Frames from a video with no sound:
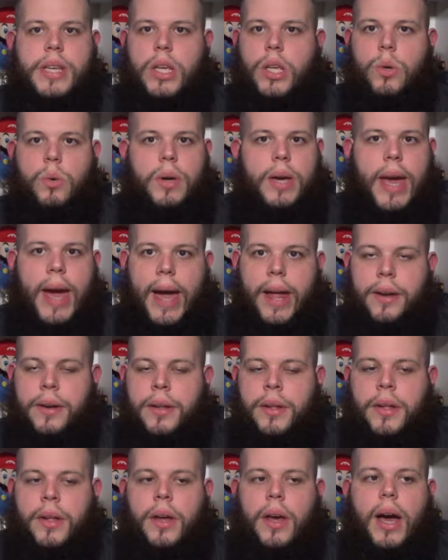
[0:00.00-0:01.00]
that you get.
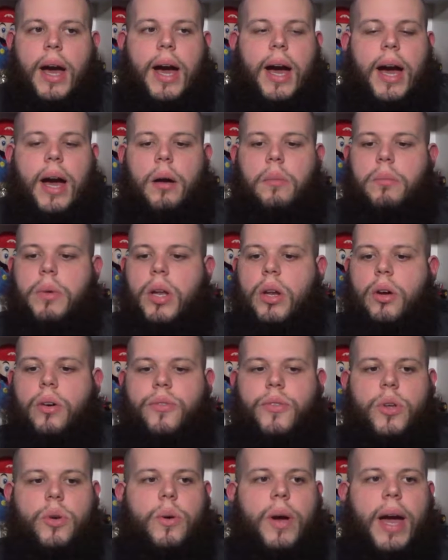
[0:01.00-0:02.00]

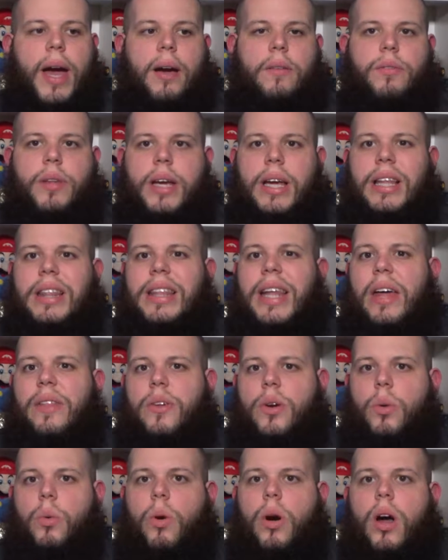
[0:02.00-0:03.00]
If you have like a
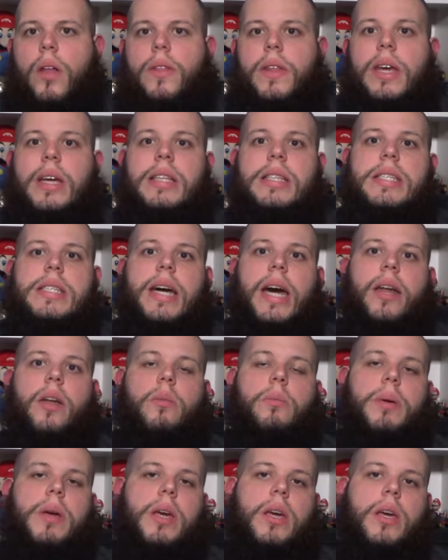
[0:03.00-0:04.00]
leather one, the inside
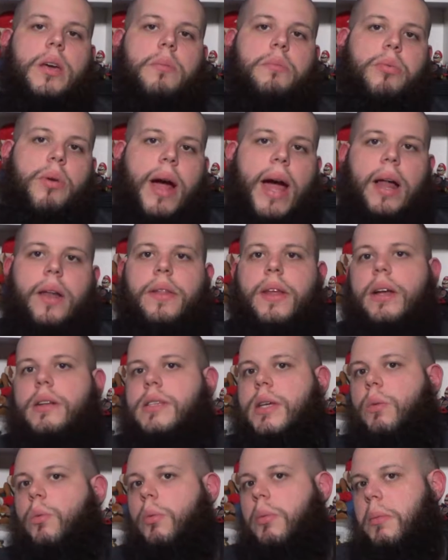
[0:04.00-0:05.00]
will be brown and the
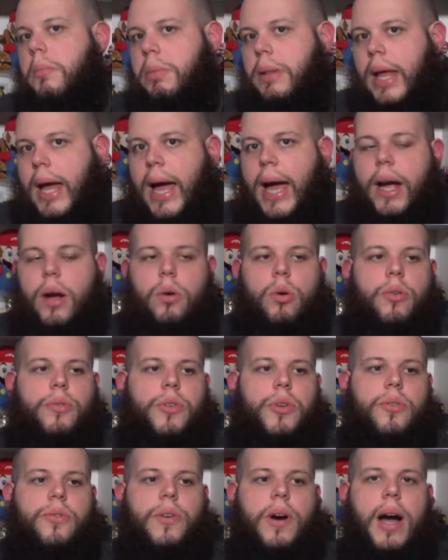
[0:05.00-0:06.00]
outside will be black, or if
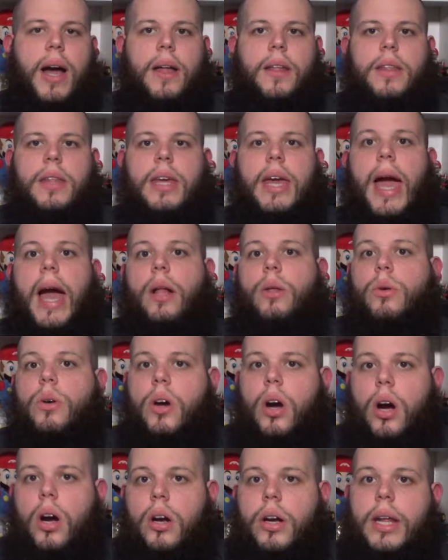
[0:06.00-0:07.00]
you find the
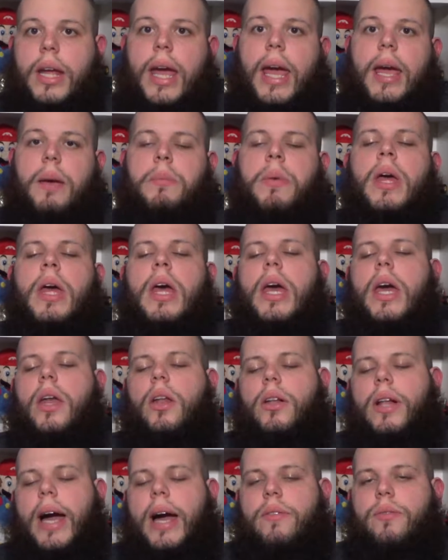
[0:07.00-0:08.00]
Alucard cape,
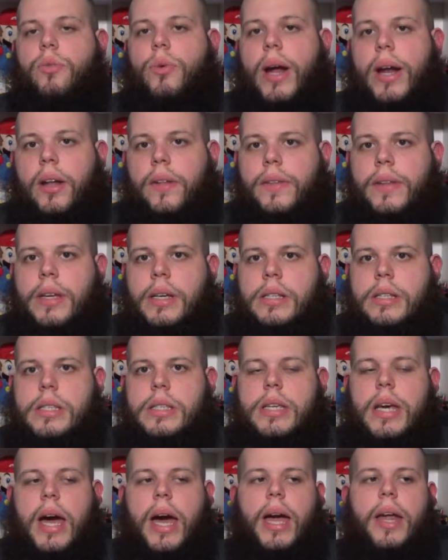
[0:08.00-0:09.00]
it'll have red on the
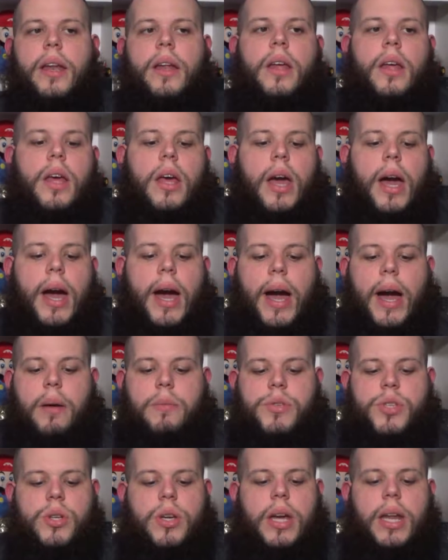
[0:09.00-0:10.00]
inside.
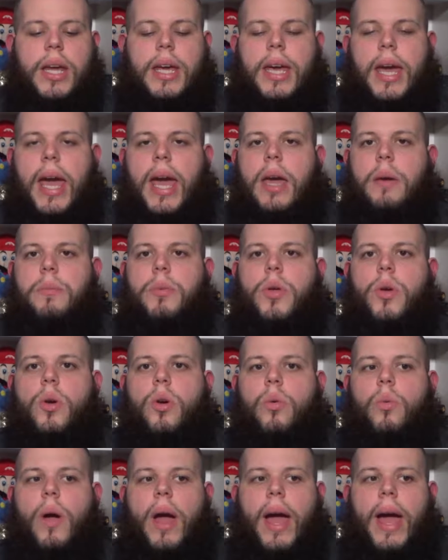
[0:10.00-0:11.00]
So you can get a cape, you
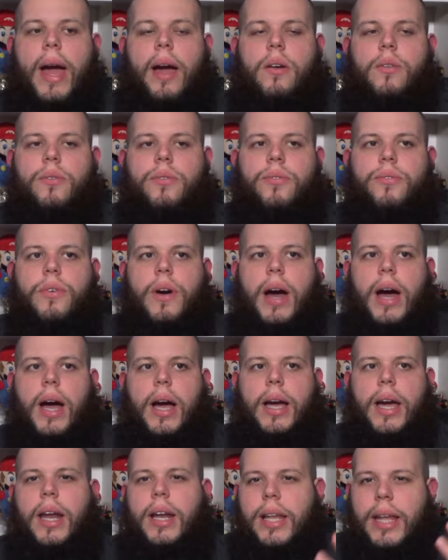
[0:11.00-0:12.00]
can have
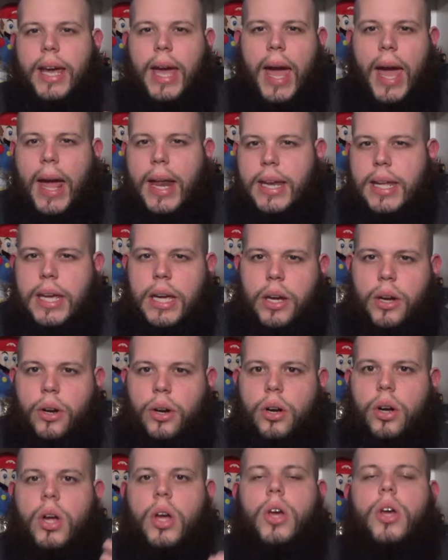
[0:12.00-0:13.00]
kind of like
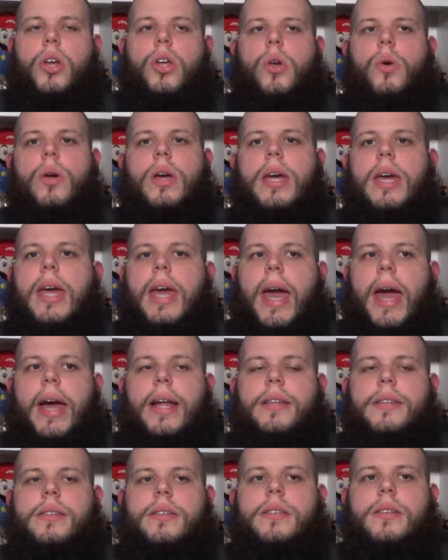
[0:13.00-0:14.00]
headgear, you can
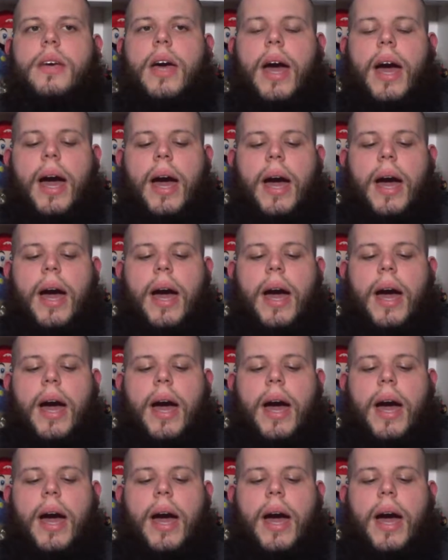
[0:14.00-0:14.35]
get